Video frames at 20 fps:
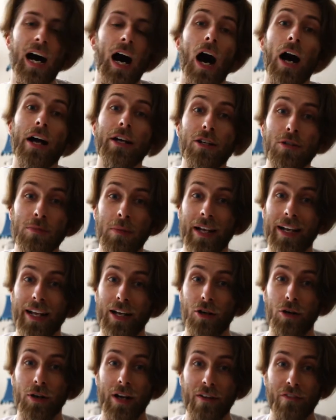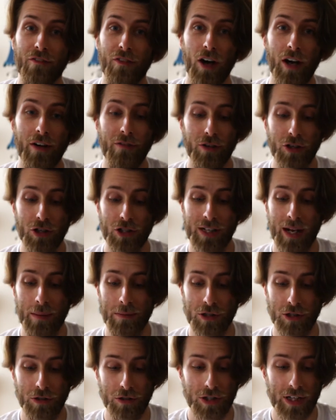I use my Nikon F5, which is an
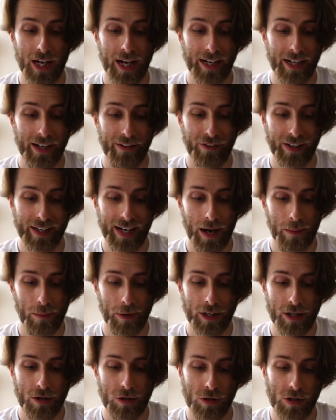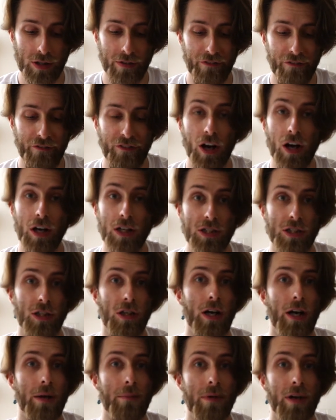absolute tank of a camera. This was the first
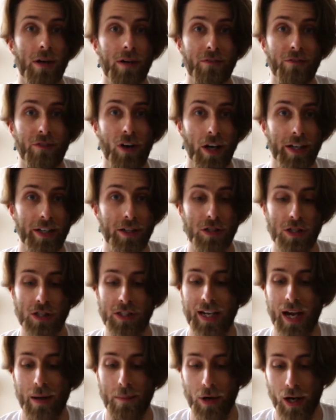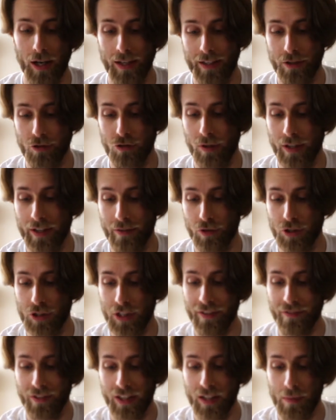time that I used this camera. I literally
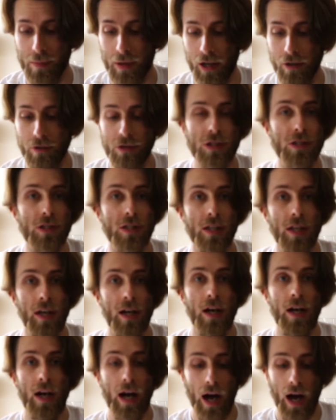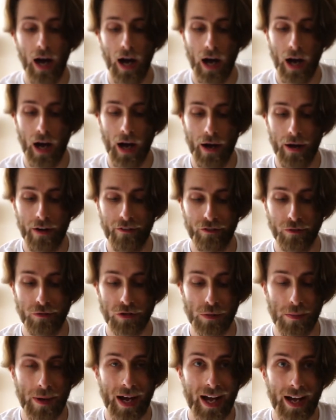received it in the post from
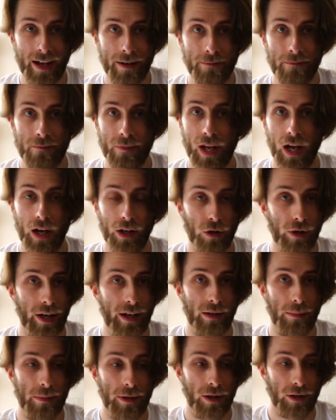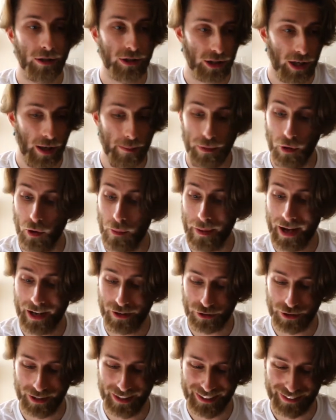Japan. I got out of the box, I bought
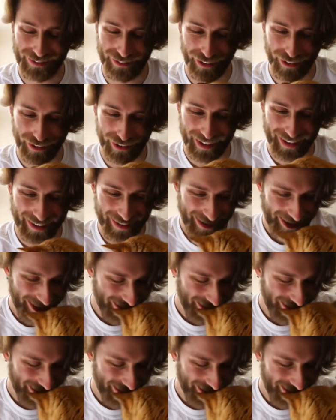batteries for it.